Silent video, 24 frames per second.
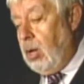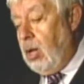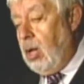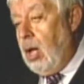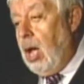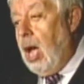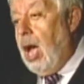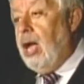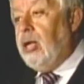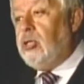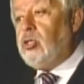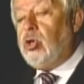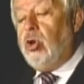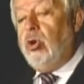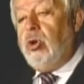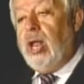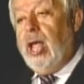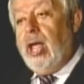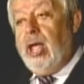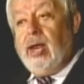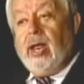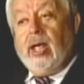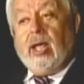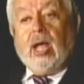I told
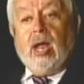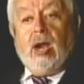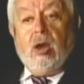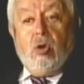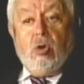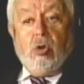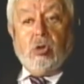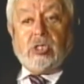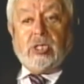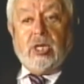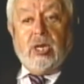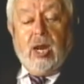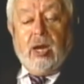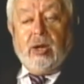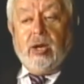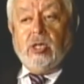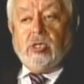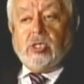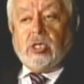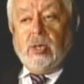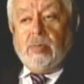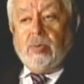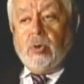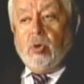Erica Lukes in an
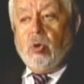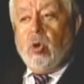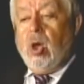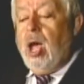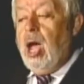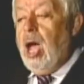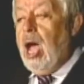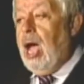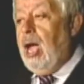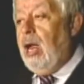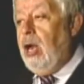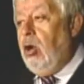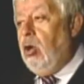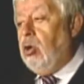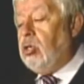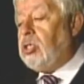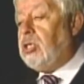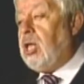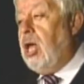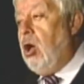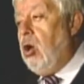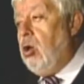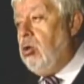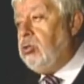interview, I lost
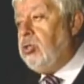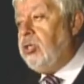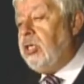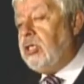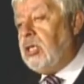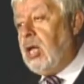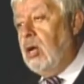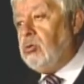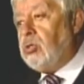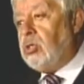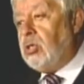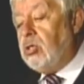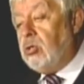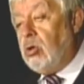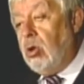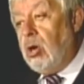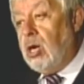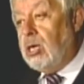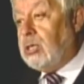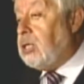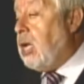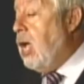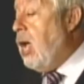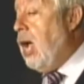
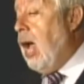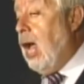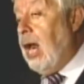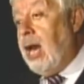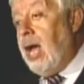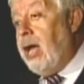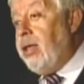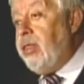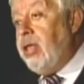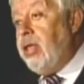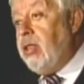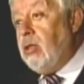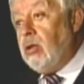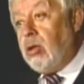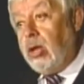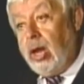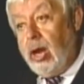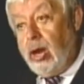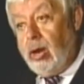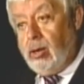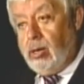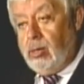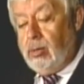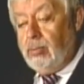$100,000 and I didn't
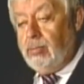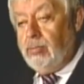care